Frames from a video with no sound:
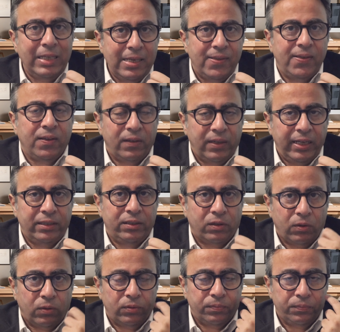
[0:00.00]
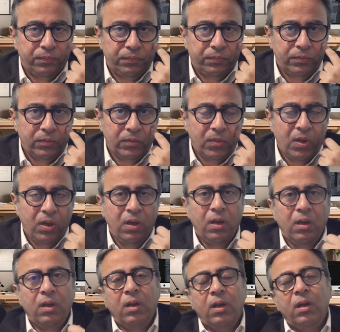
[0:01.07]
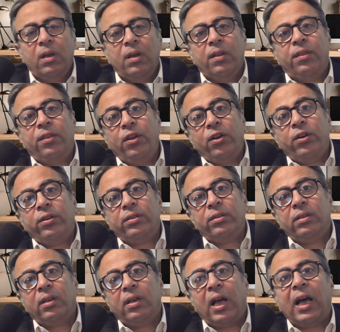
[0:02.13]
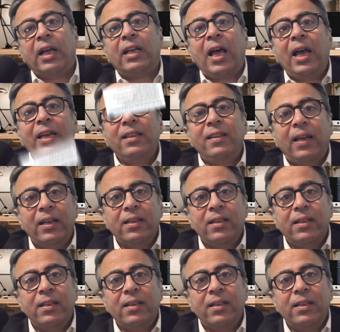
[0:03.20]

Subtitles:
easier later on. Third, align the